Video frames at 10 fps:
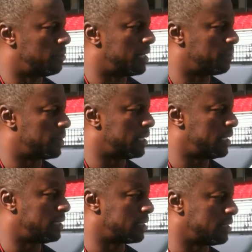make
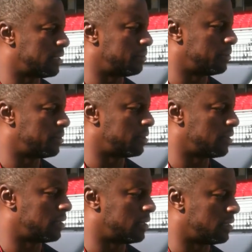plays and
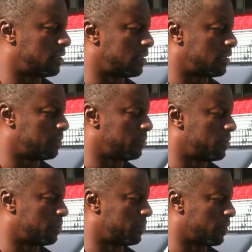
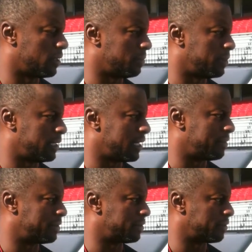more importantly, being
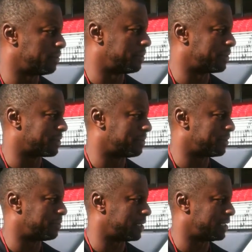able to remember some of
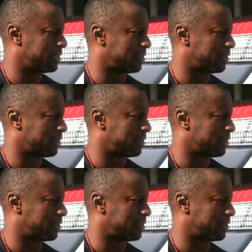the plays.